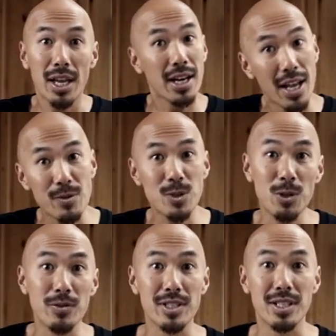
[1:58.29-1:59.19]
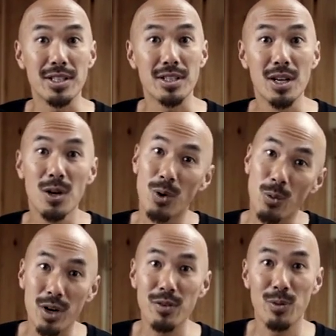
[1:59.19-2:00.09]
and have services where
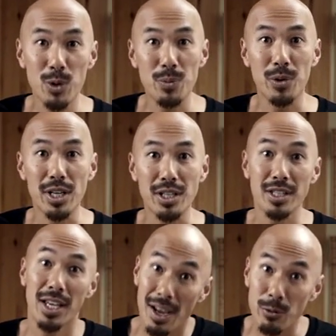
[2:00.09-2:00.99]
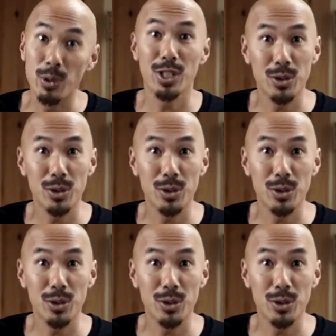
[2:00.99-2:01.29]
one of them would preach and they'd have really